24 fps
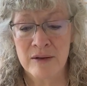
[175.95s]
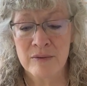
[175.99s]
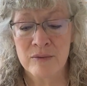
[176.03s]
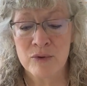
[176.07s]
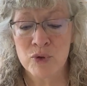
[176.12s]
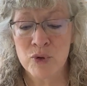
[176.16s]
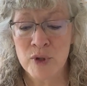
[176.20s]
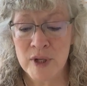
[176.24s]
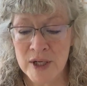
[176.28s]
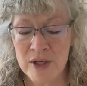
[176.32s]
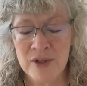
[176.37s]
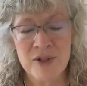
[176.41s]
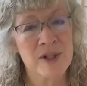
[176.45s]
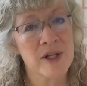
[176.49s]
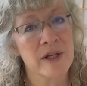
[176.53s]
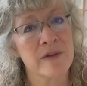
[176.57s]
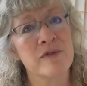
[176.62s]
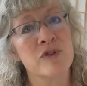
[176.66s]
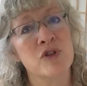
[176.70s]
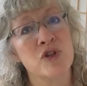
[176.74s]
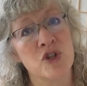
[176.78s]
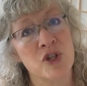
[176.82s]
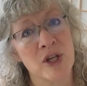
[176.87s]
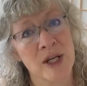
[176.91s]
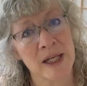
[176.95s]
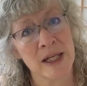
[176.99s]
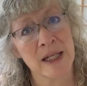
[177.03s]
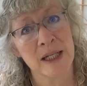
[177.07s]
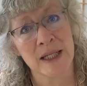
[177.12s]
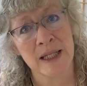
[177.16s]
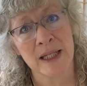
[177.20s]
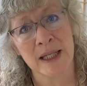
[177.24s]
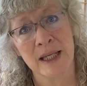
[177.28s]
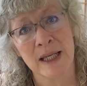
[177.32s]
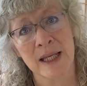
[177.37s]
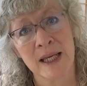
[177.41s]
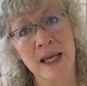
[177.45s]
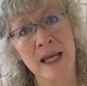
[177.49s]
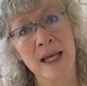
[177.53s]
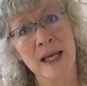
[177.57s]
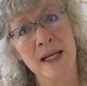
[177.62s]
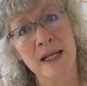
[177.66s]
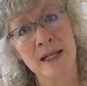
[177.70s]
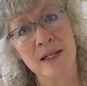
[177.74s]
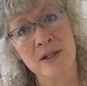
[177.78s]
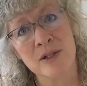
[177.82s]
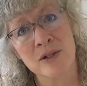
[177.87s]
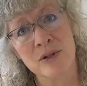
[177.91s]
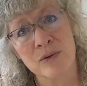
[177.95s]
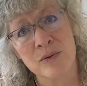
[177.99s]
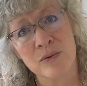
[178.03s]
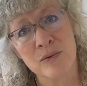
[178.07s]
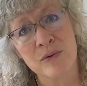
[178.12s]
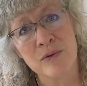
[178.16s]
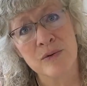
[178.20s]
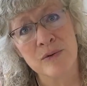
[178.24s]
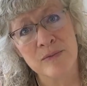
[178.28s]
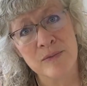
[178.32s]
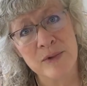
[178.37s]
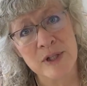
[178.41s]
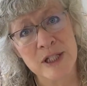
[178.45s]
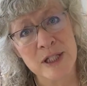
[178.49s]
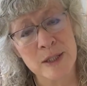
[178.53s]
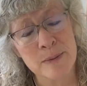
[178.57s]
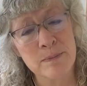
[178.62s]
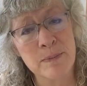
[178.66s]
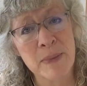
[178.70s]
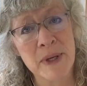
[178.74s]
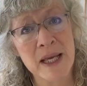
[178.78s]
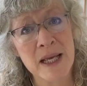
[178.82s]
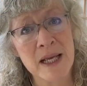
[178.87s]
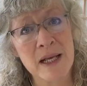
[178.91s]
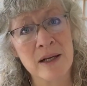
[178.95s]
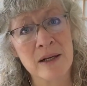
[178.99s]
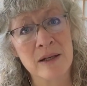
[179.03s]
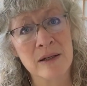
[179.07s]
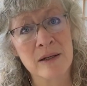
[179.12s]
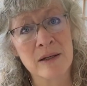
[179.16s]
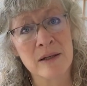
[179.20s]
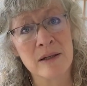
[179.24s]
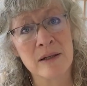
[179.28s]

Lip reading: treat ourselves gently and to speak